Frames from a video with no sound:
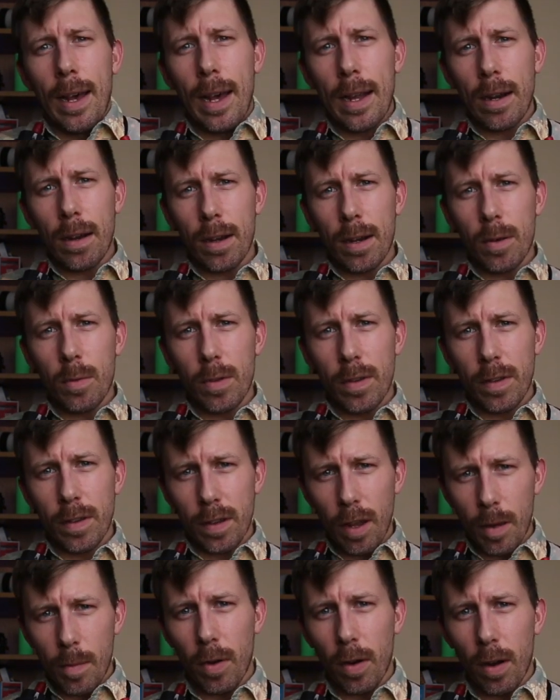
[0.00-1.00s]
And I would
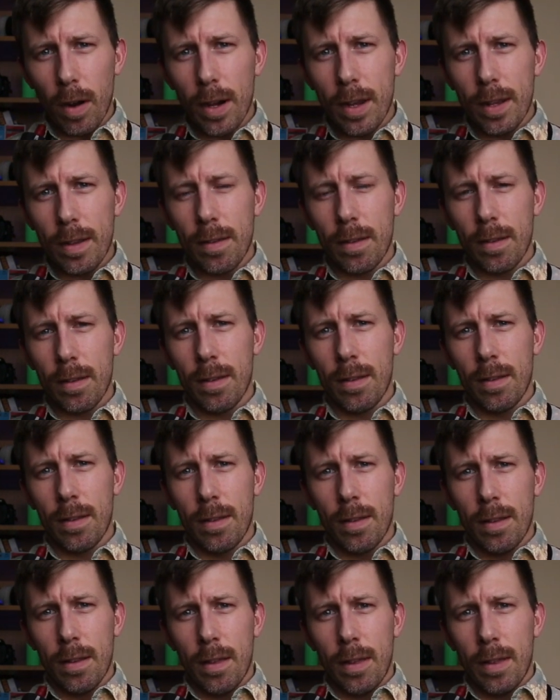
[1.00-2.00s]
summarise
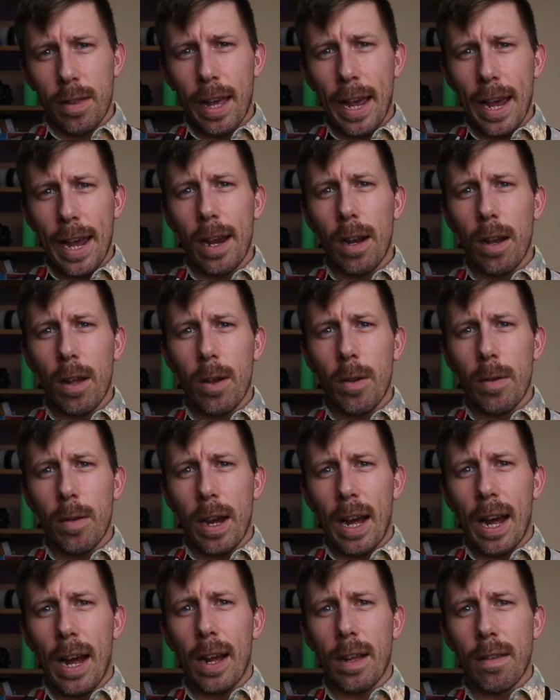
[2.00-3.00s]
the Halo
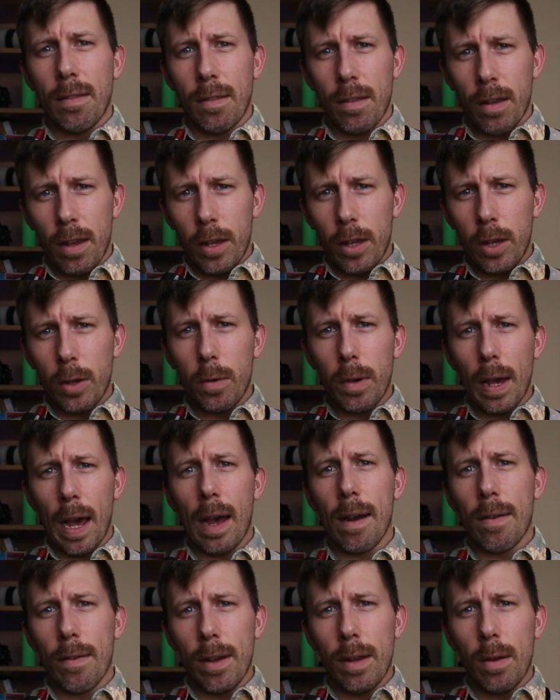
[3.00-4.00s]
as you
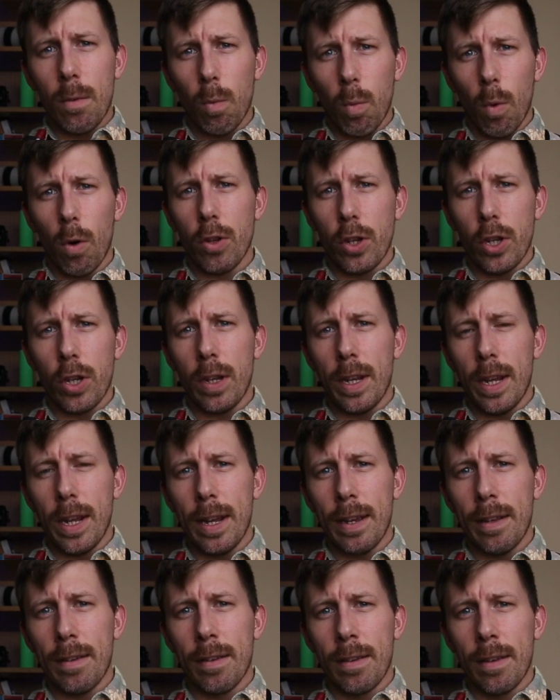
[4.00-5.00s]
carry what you
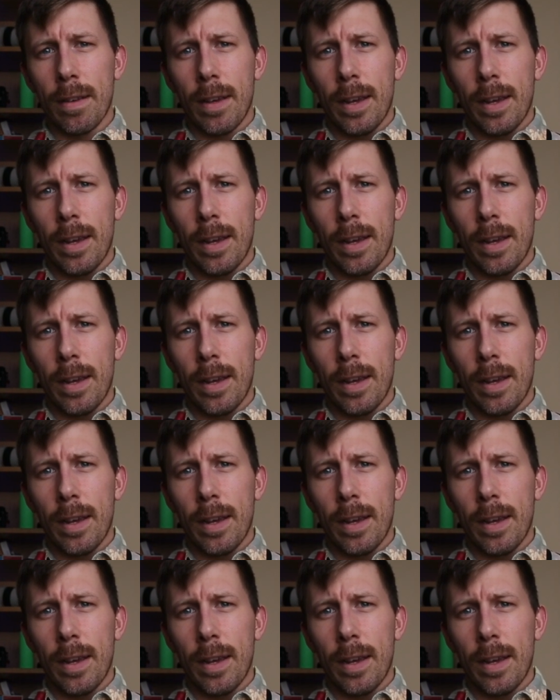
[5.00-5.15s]
need,